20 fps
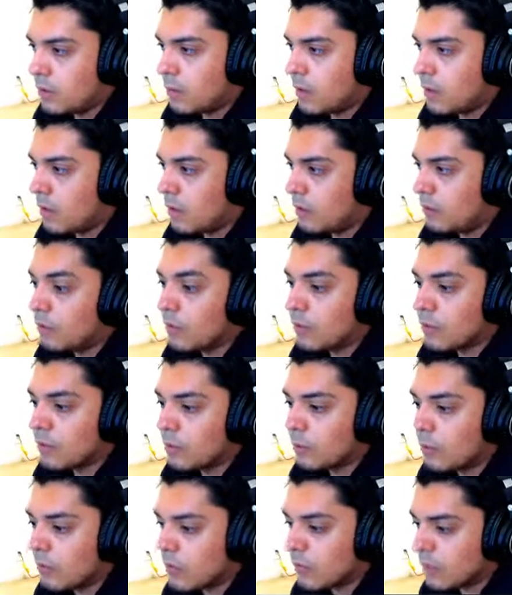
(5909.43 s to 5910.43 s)
how far the
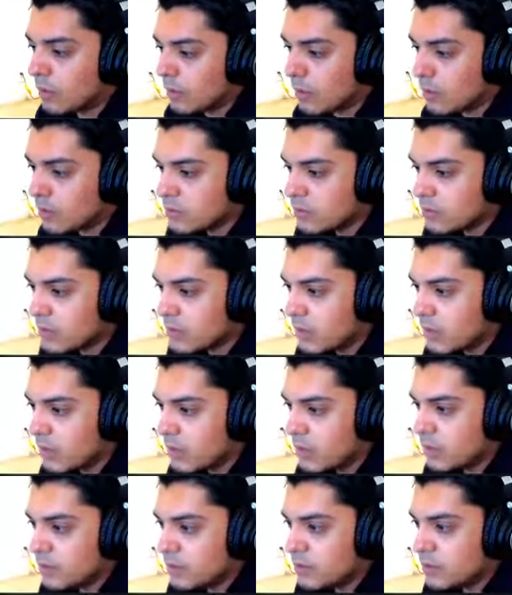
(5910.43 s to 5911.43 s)
ball goes.
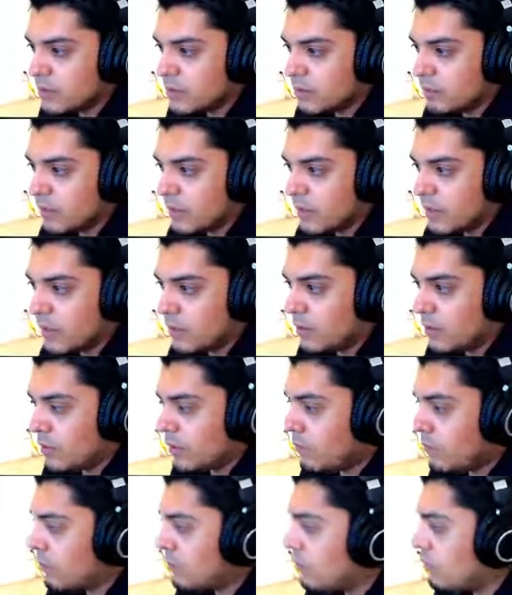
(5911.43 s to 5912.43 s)
So we need to
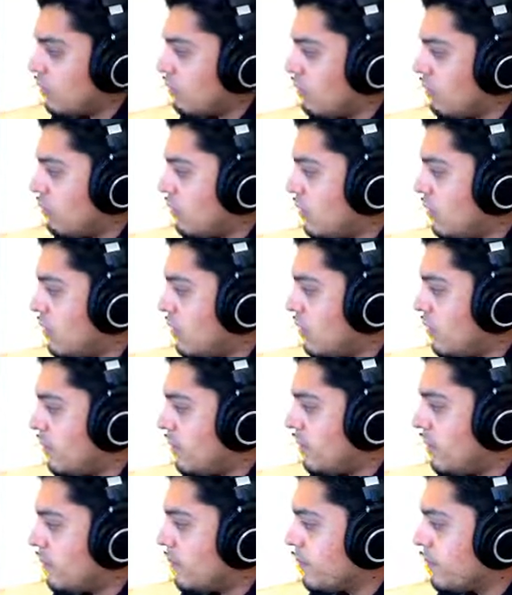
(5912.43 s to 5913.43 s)
know,
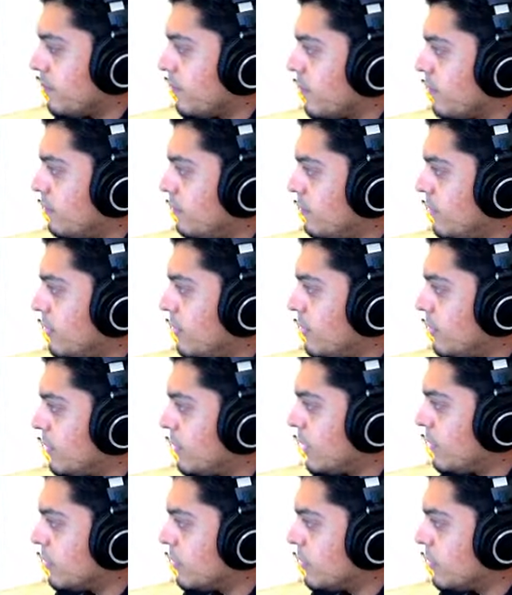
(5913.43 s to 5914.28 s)
we need to be able to